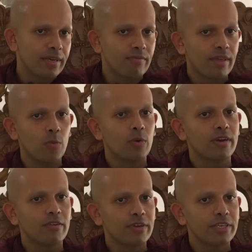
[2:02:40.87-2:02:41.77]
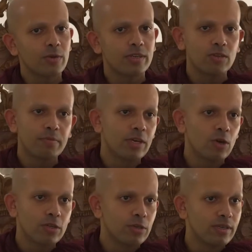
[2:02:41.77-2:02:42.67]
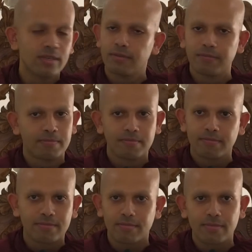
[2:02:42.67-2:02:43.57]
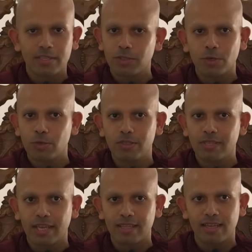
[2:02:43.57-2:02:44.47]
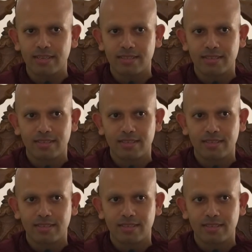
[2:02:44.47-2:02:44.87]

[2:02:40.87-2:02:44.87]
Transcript: If there were a video, it will be all good. There's no good saying that.